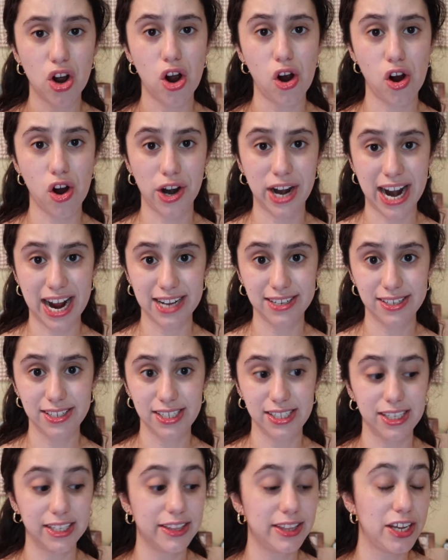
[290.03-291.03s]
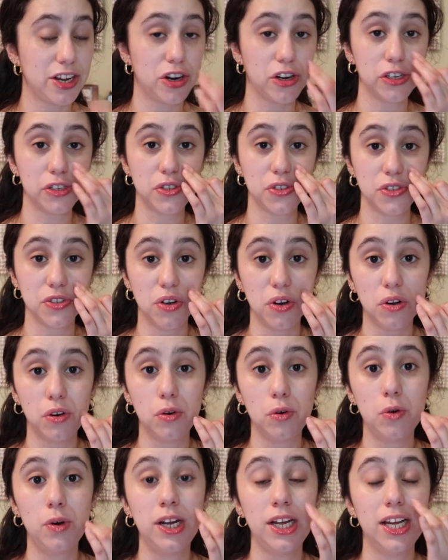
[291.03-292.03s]
are nasty. They are
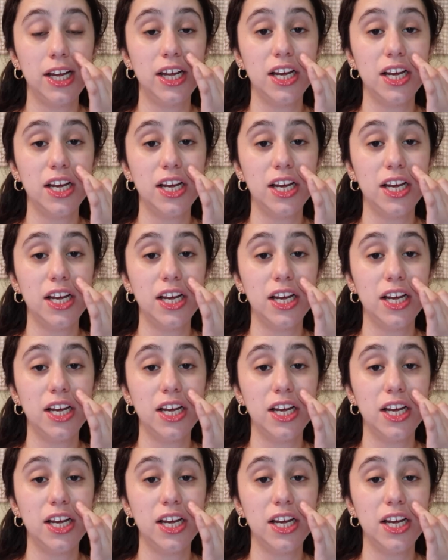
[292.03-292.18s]
so